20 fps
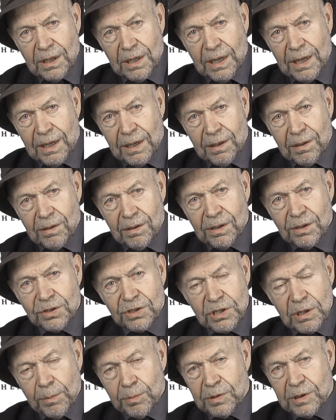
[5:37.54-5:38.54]
And it's
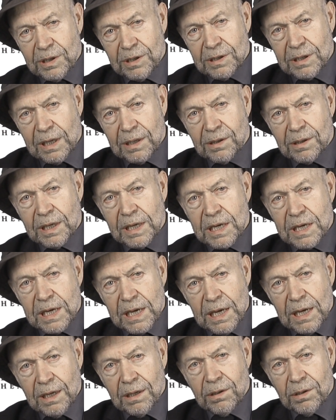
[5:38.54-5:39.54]
something that they
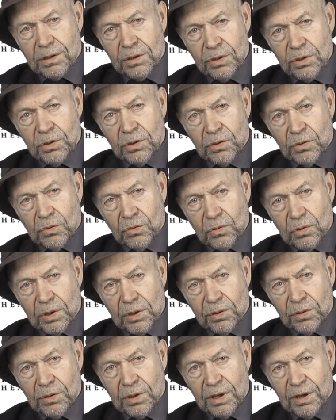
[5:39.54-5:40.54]
can do.
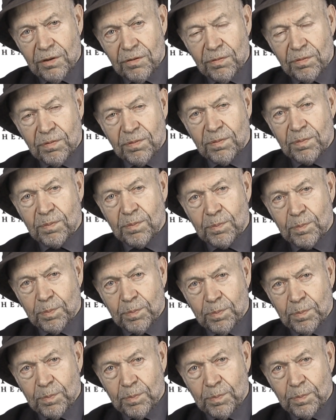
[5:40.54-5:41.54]
They've
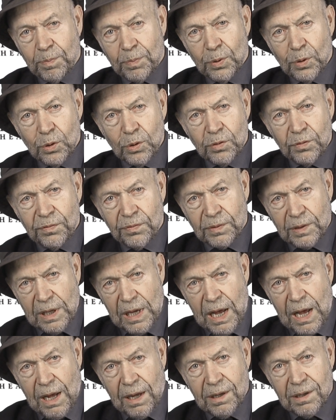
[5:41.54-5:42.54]
proved
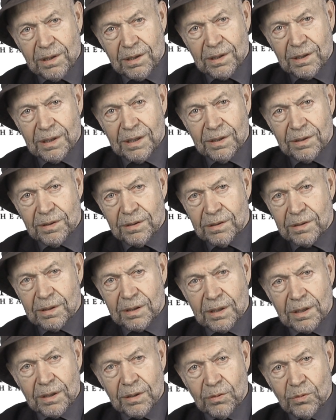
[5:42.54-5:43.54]
that in
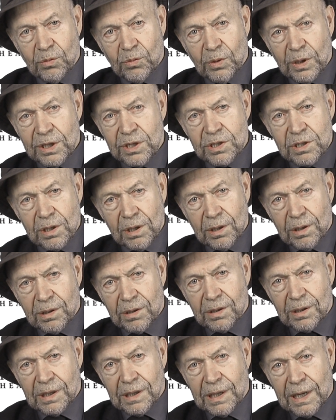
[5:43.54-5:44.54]
recent
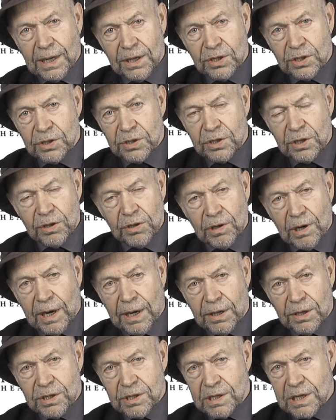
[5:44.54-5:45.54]
elections in the
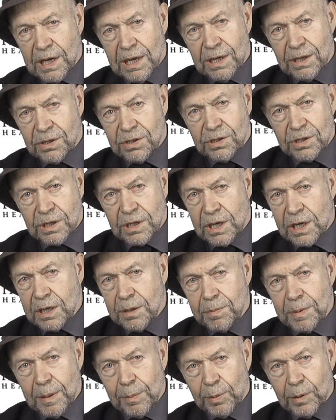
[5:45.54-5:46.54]
United States. The young
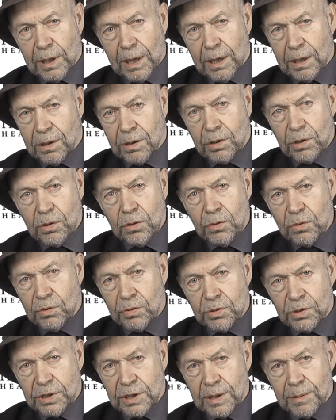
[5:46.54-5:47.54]
people had a
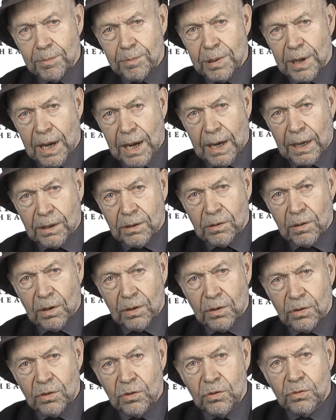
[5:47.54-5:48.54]
huge impact
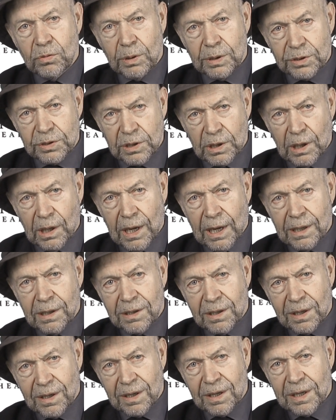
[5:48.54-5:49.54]
on who was
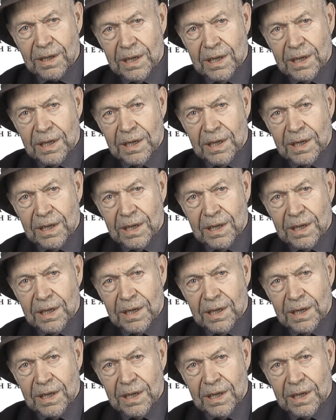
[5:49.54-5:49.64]
elected.